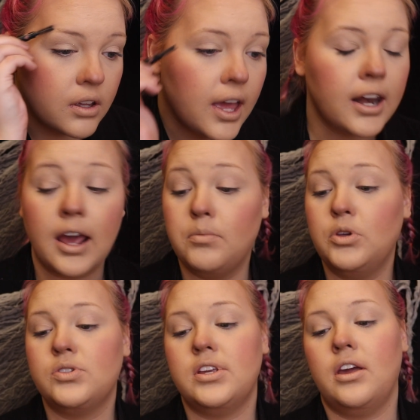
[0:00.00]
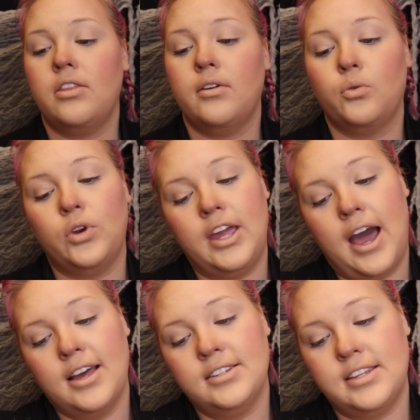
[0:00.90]
And I'm using the
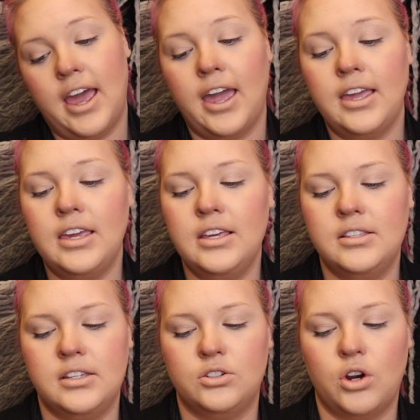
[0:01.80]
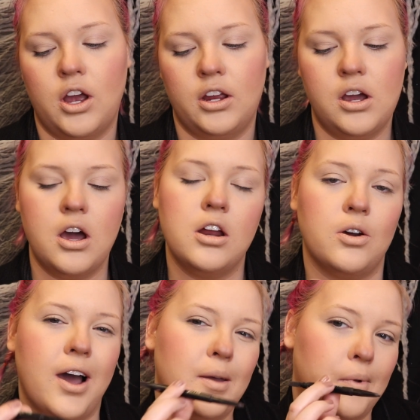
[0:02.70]
Riace Easy Drawing
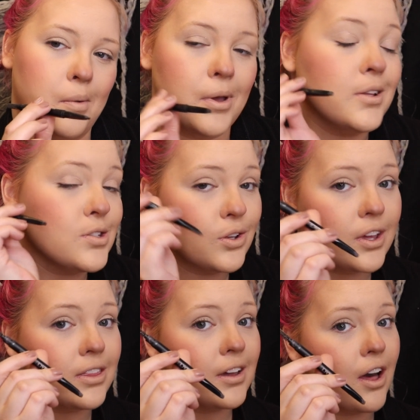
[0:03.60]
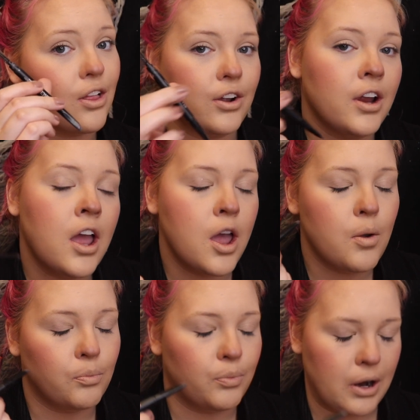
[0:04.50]
Auto Eyebrow Pencil in the color
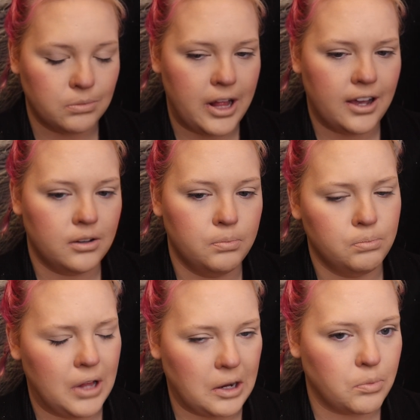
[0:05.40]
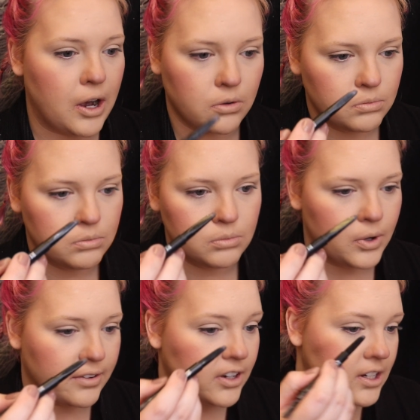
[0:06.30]
brown black, black brown,
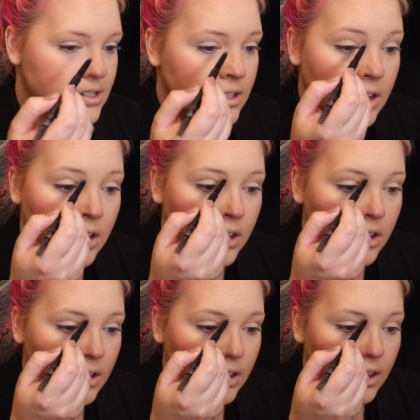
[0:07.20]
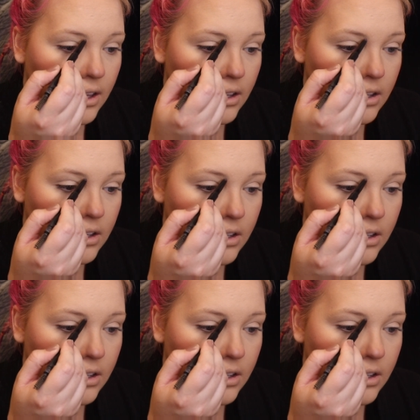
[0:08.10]
whatever it is. Okay.